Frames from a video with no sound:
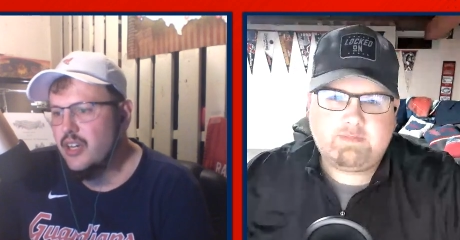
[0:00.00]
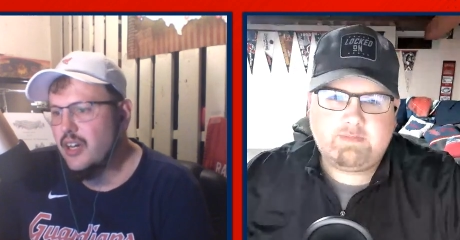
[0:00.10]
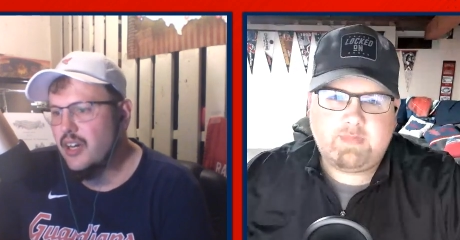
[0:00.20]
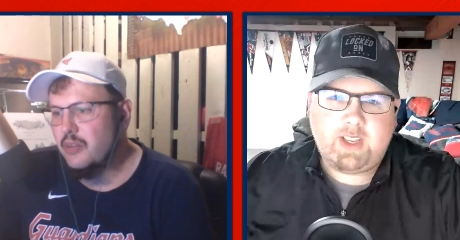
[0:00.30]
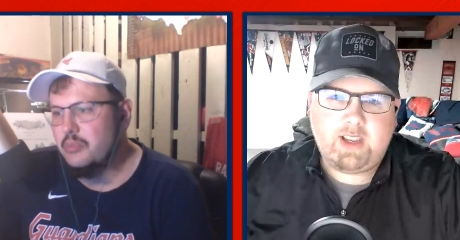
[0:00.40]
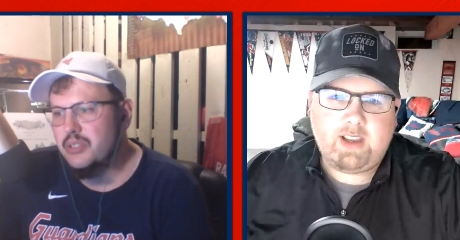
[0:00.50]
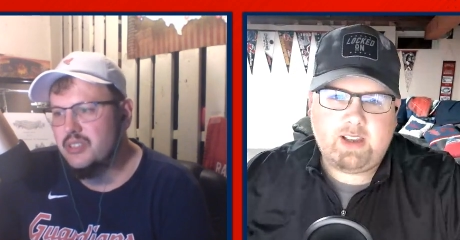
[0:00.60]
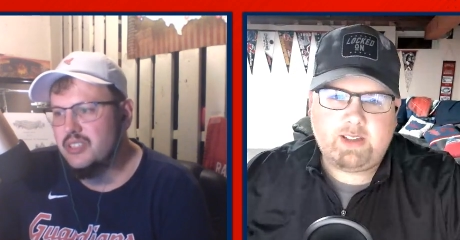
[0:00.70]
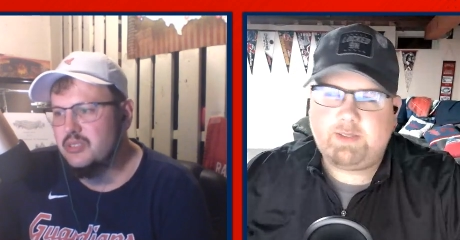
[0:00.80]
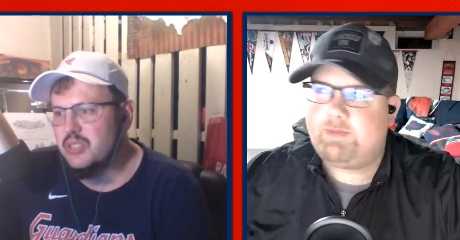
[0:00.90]
Speaker 1: But
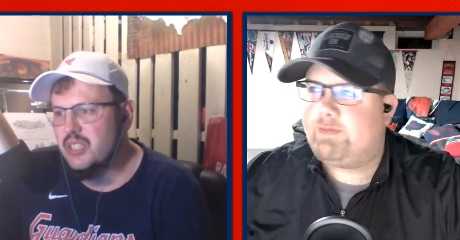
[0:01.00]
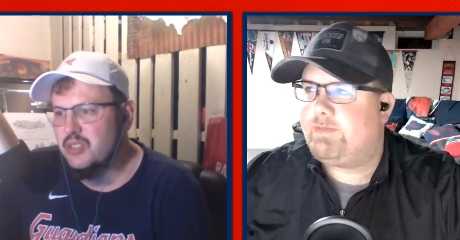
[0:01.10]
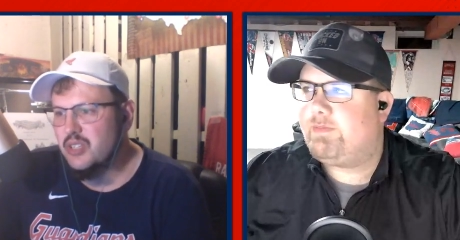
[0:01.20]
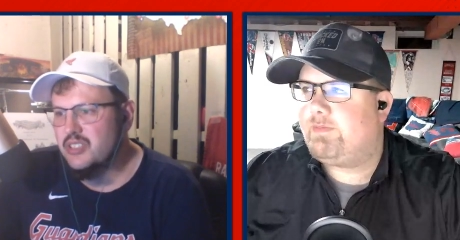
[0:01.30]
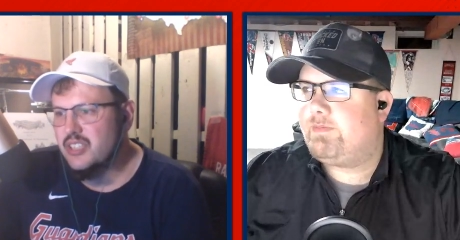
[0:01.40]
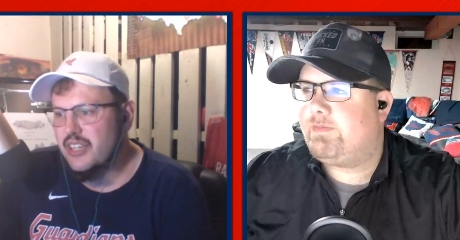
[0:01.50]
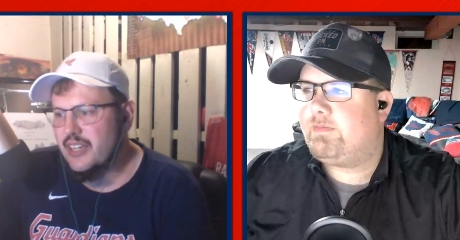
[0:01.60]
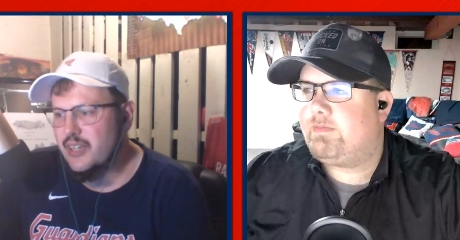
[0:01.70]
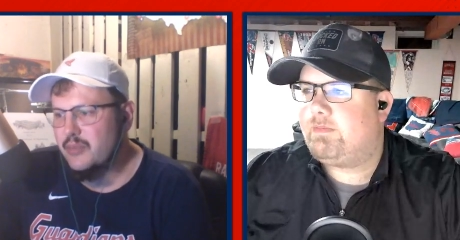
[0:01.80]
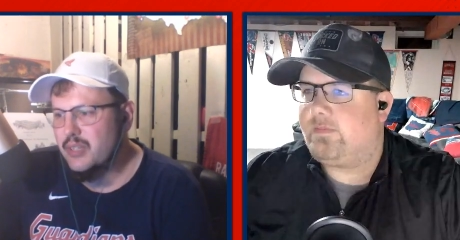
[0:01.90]
this was an interesting
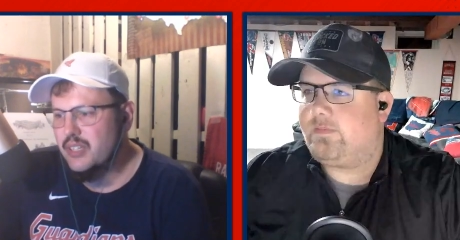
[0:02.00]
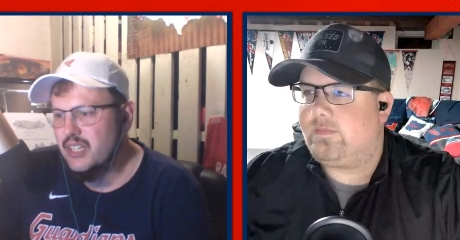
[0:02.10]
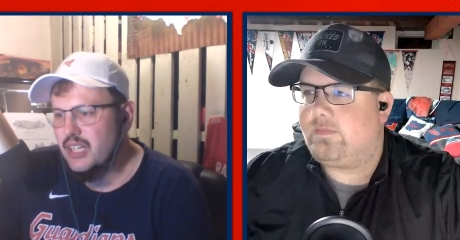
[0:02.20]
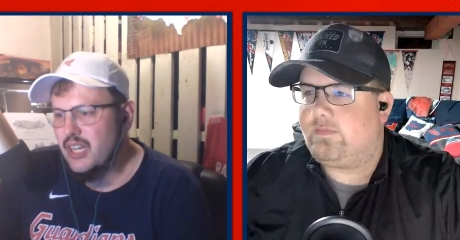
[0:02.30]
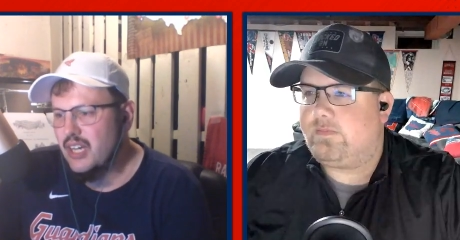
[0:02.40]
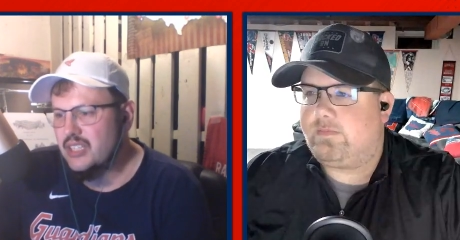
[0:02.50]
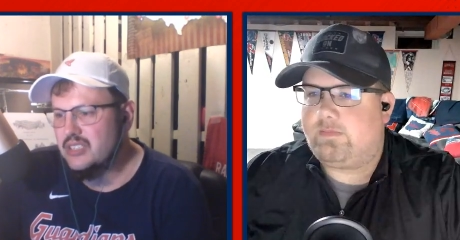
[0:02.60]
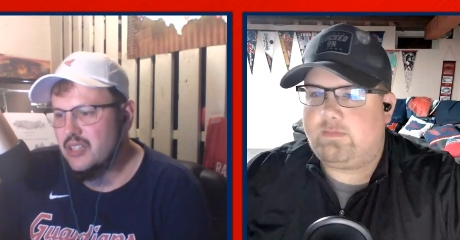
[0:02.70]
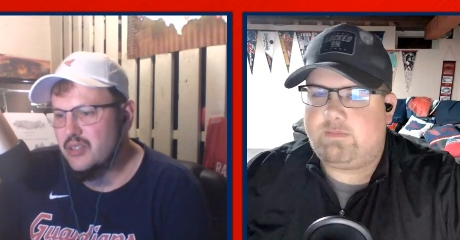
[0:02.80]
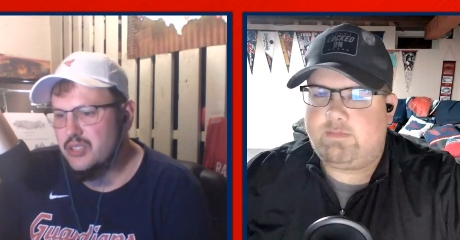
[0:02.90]
game. I was
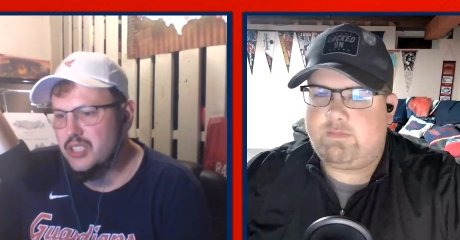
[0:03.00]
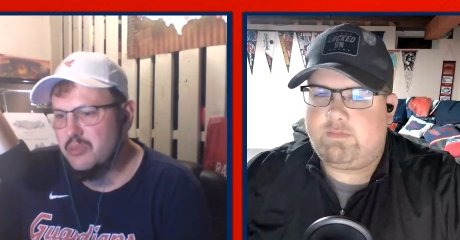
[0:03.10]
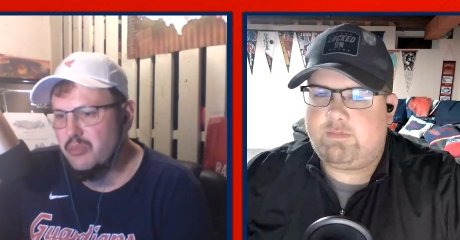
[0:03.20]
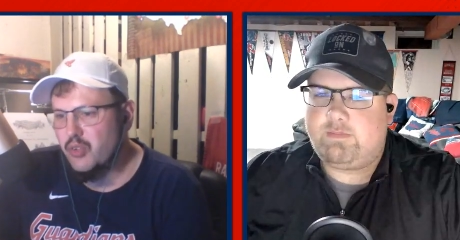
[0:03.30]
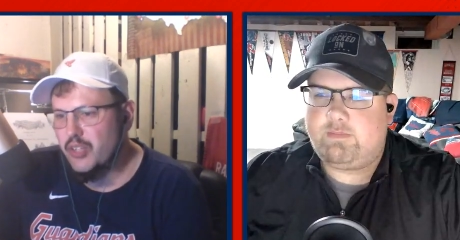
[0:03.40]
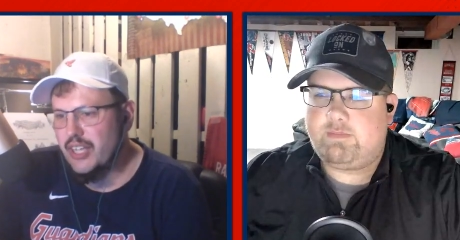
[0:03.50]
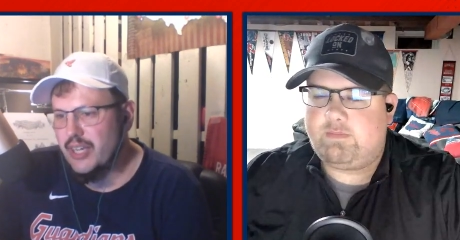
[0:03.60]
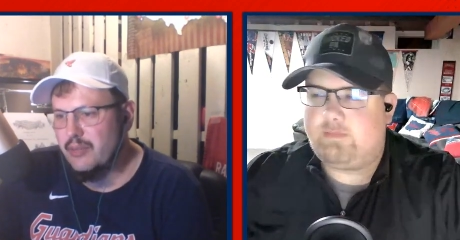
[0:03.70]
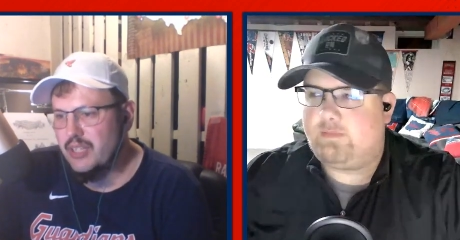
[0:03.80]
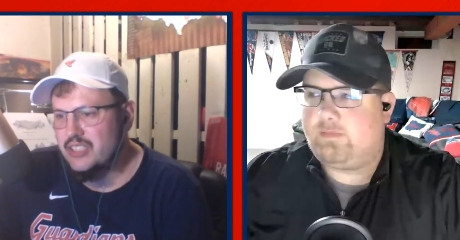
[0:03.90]
talking to Justin before the
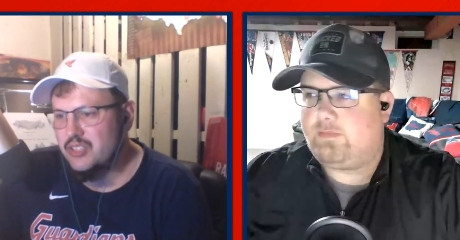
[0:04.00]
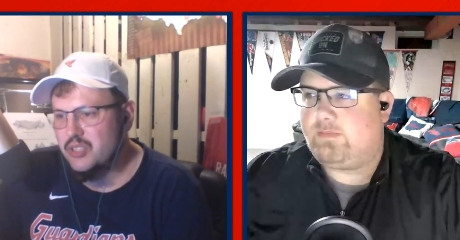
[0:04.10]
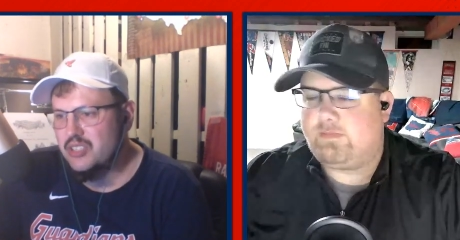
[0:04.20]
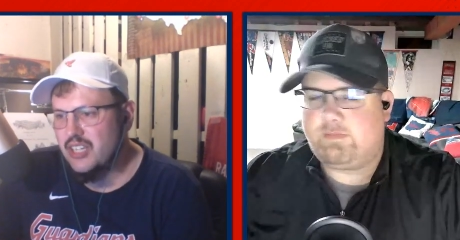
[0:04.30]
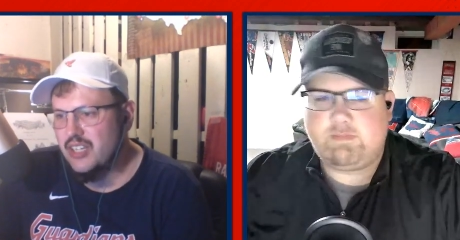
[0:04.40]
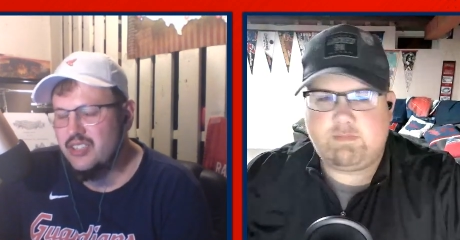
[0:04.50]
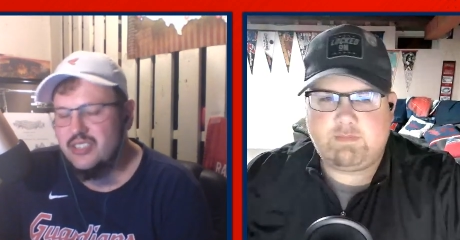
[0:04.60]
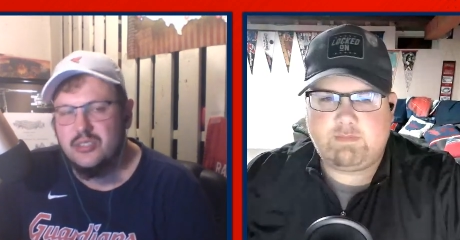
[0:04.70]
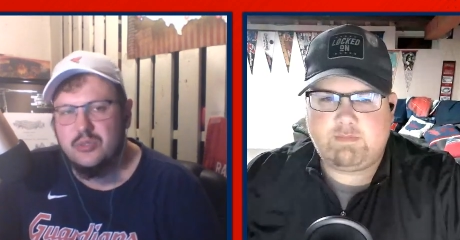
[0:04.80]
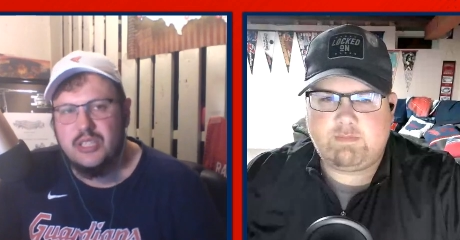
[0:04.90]
game. It's interesting how these
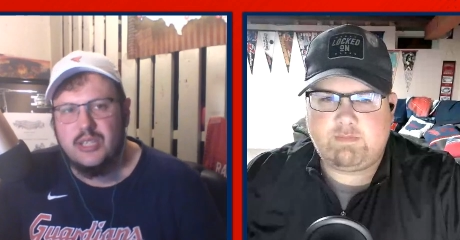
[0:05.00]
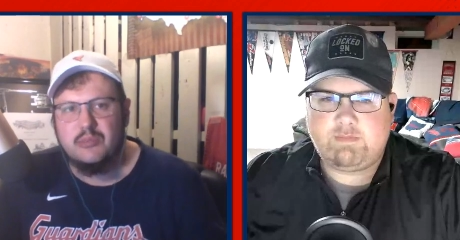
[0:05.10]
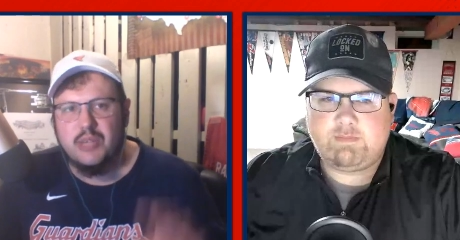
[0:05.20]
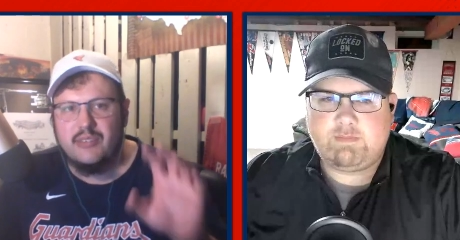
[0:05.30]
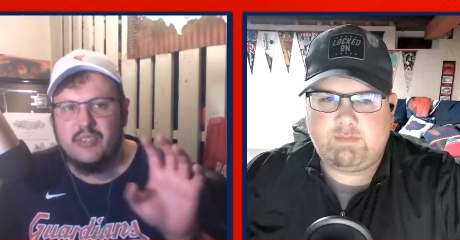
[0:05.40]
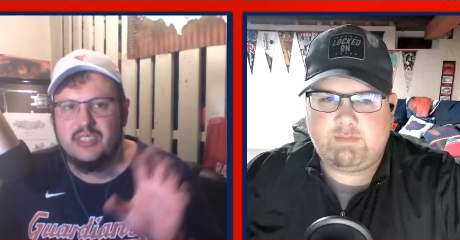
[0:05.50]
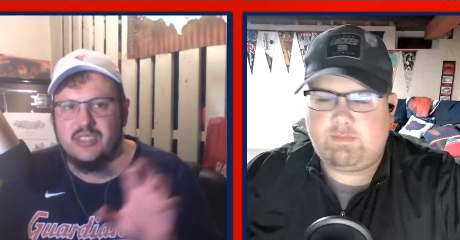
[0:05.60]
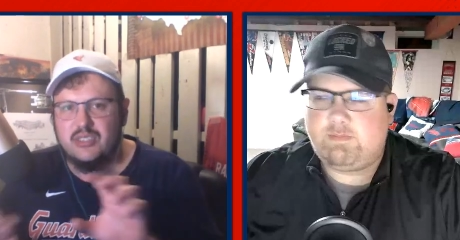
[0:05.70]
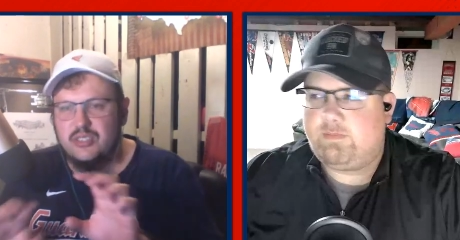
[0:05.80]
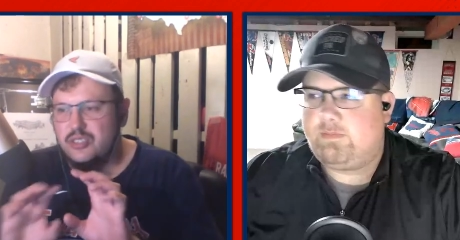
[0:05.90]
two team
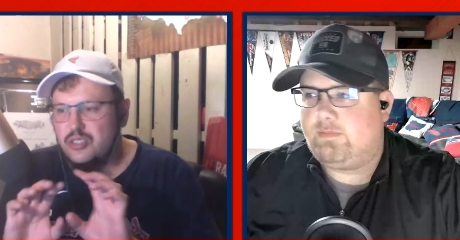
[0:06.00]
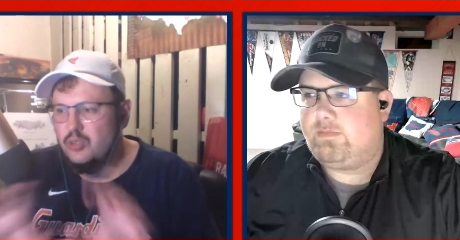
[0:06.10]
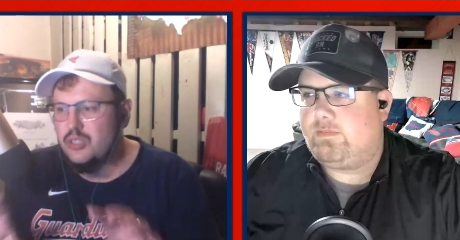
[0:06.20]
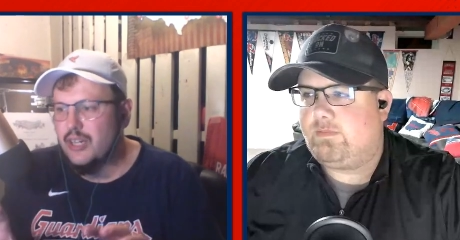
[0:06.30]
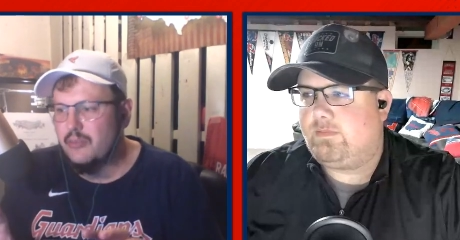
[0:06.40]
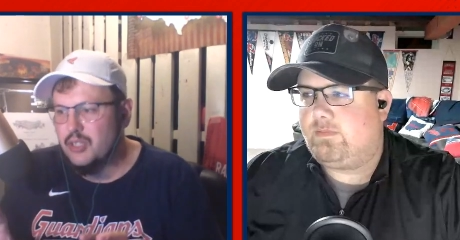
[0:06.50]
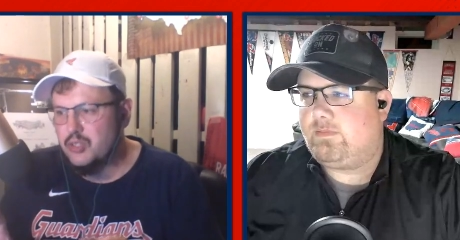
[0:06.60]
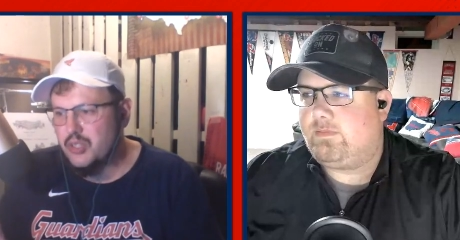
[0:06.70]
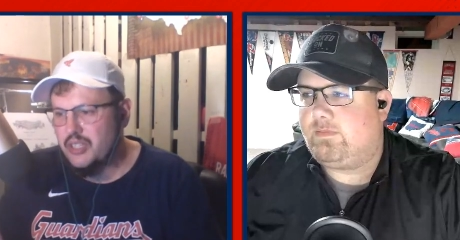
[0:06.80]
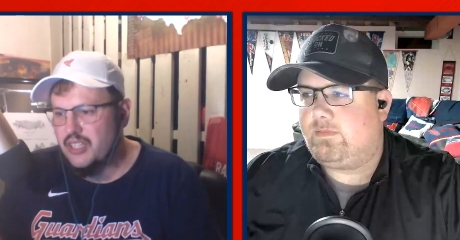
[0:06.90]
offenses are so
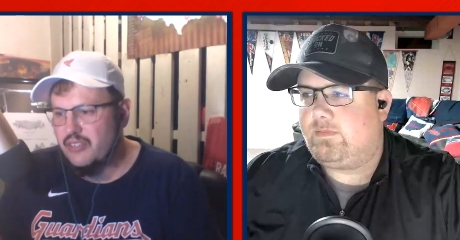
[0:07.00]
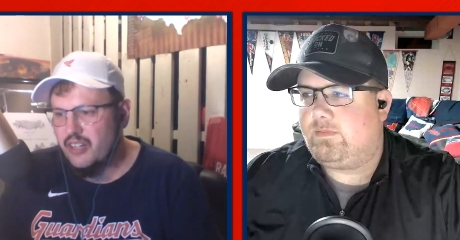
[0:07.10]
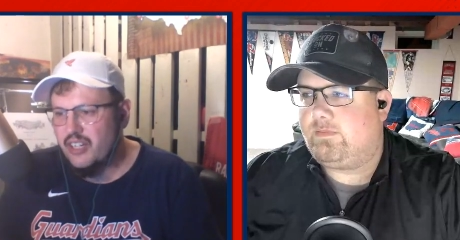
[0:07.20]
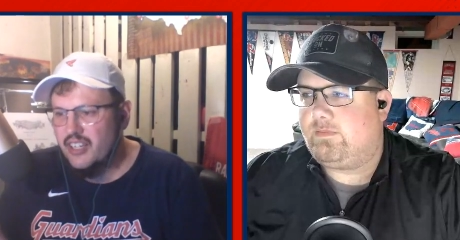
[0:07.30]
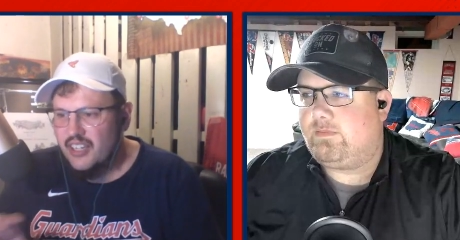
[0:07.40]
diametrically different.